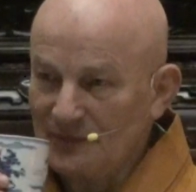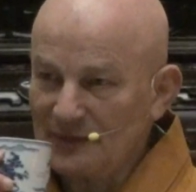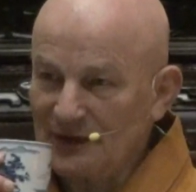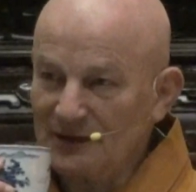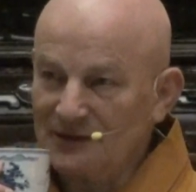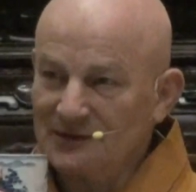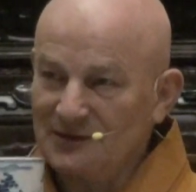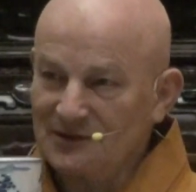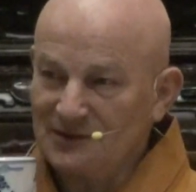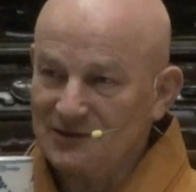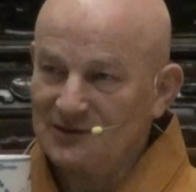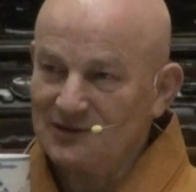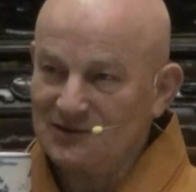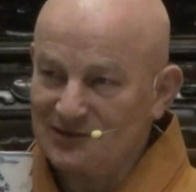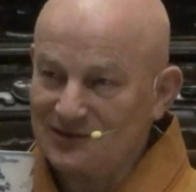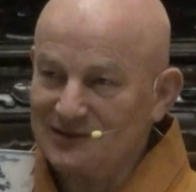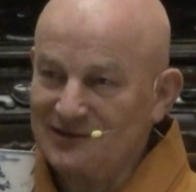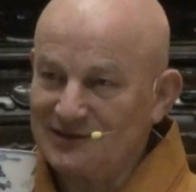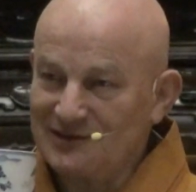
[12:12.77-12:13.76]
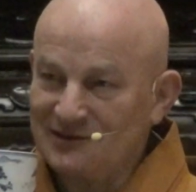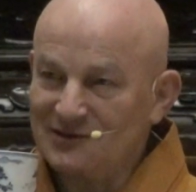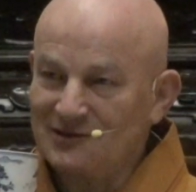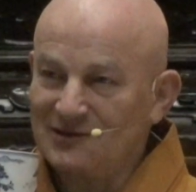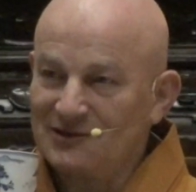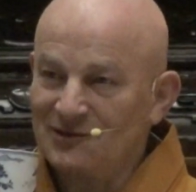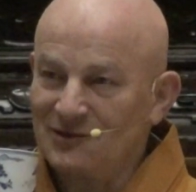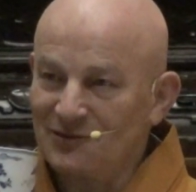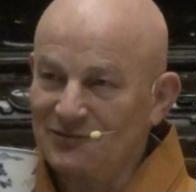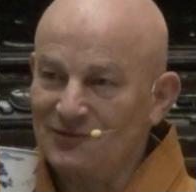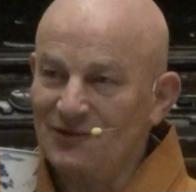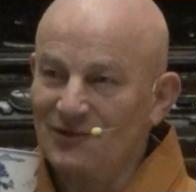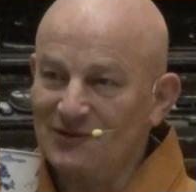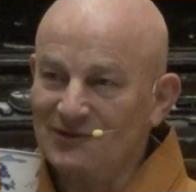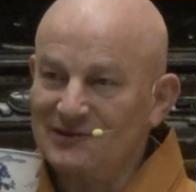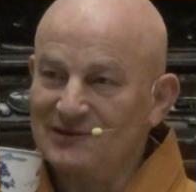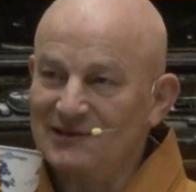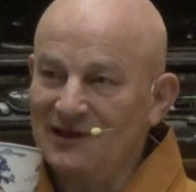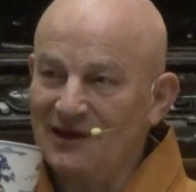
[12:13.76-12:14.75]
and he is a teacher of
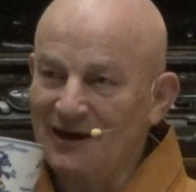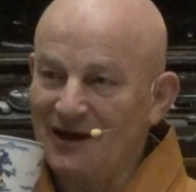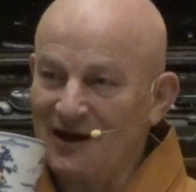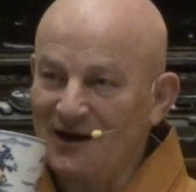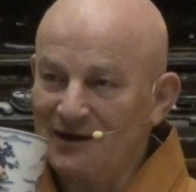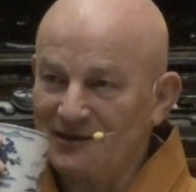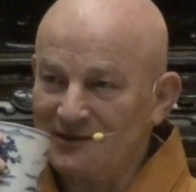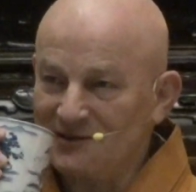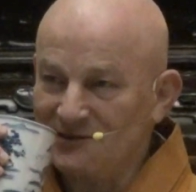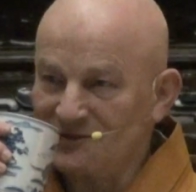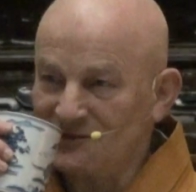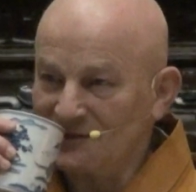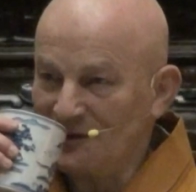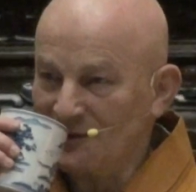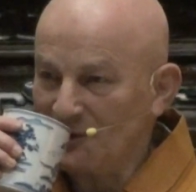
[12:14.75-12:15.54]
all the arahats.